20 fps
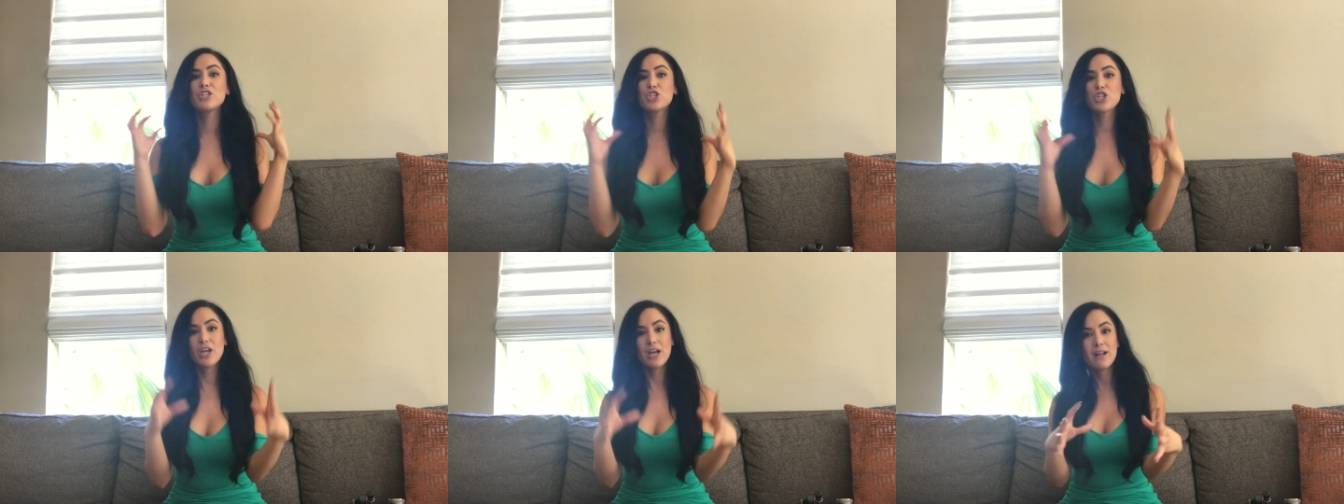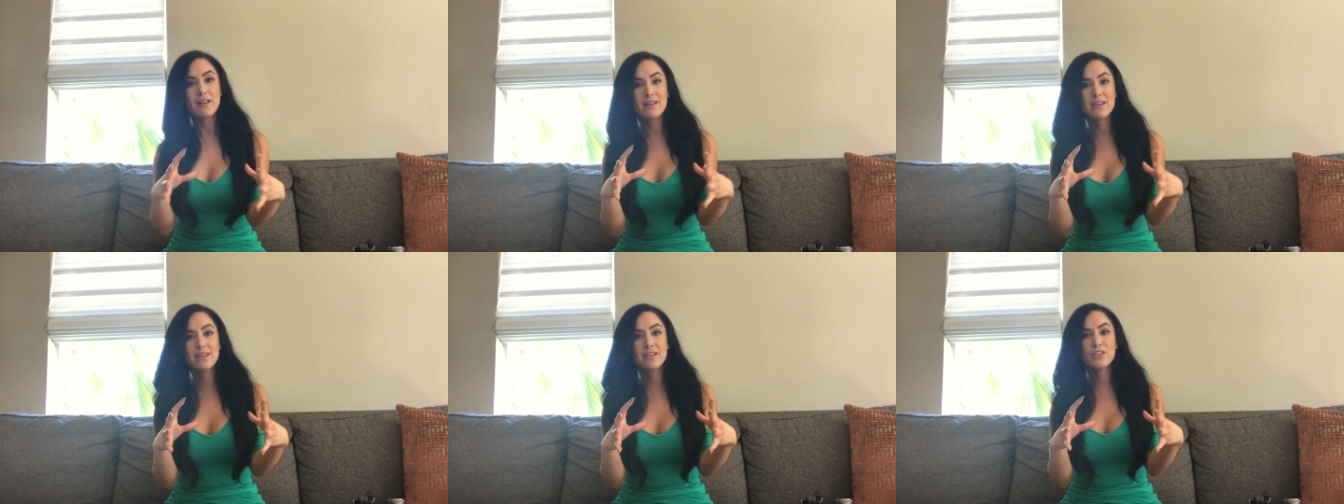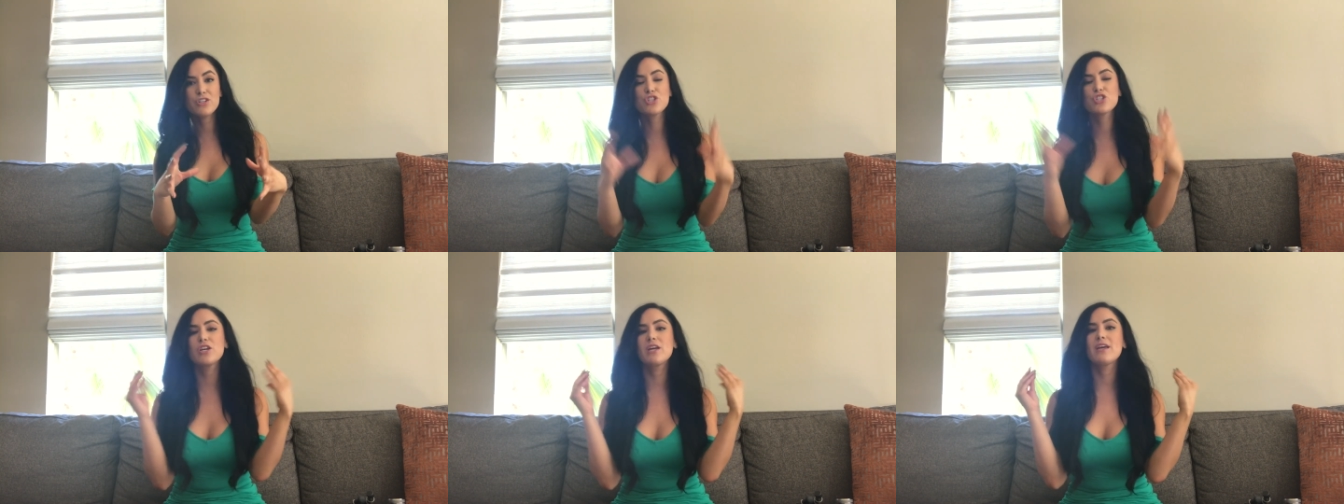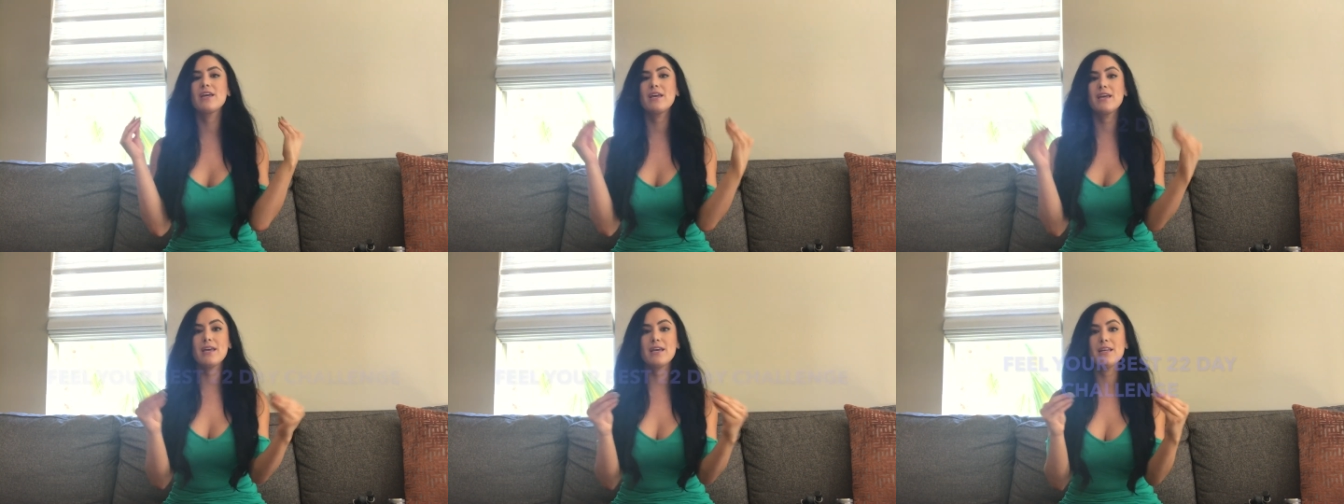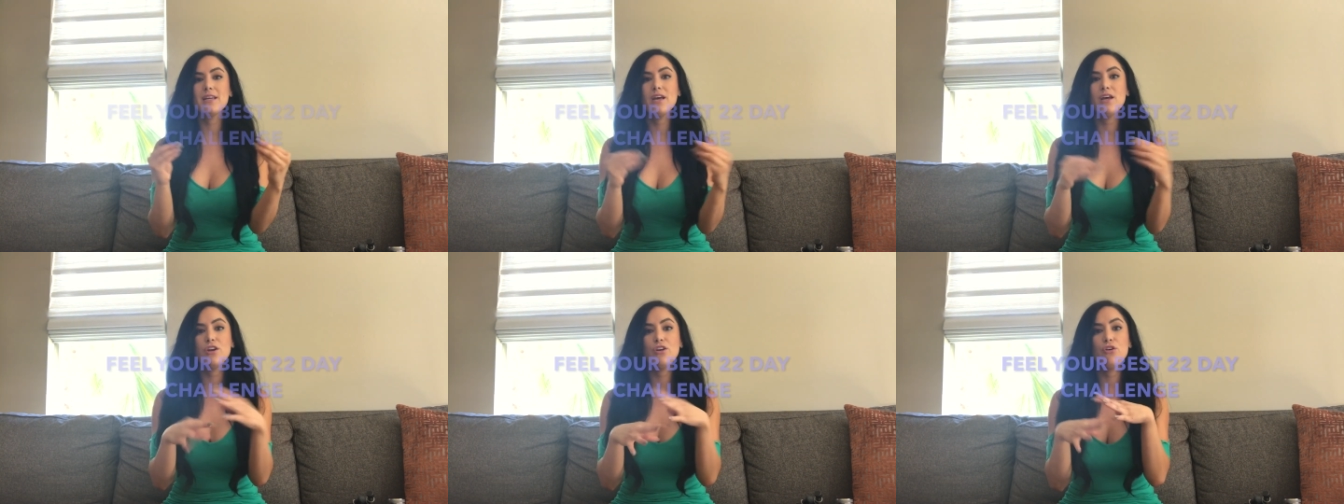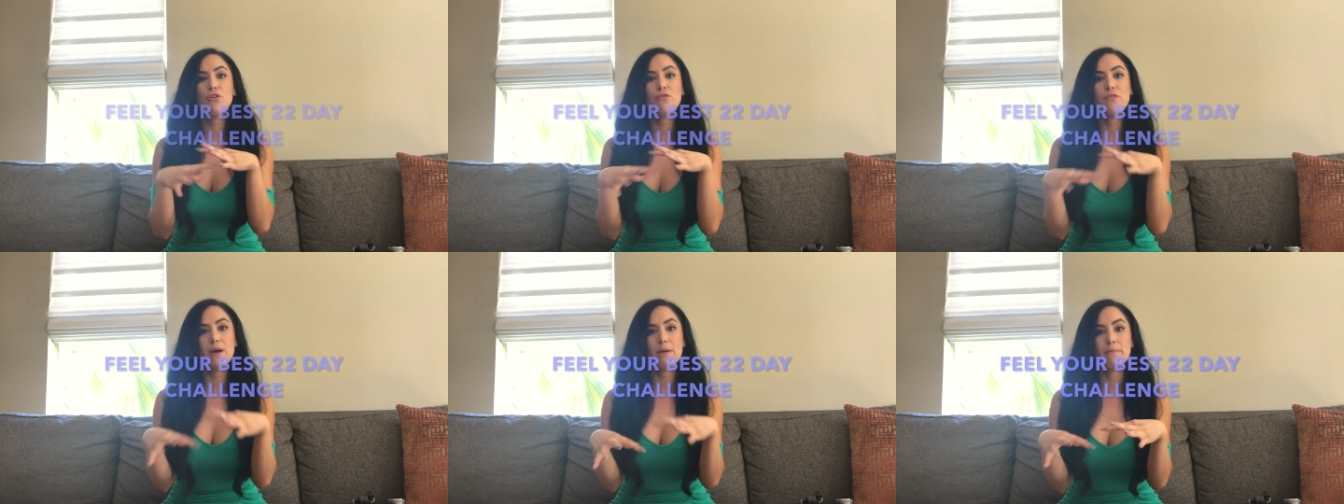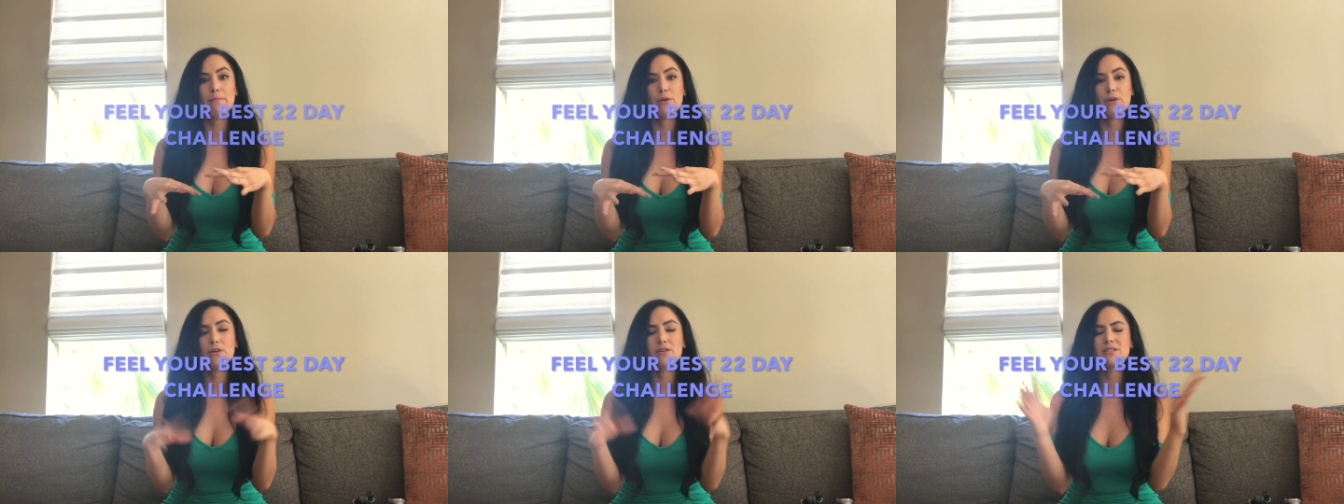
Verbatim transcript: challenge in November.